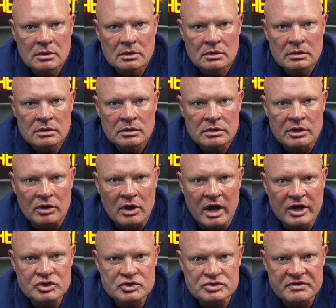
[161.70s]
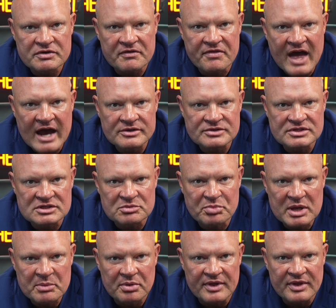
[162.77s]
There are hundreds of thousands of
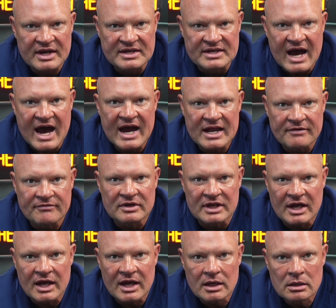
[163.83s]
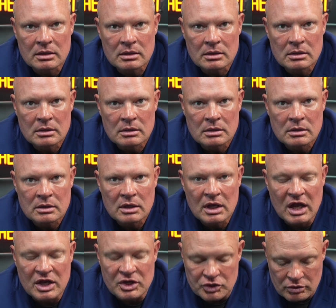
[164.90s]
people that die every day,
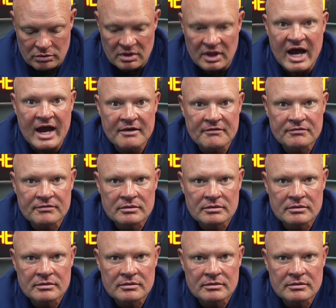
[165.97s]
and you're alive.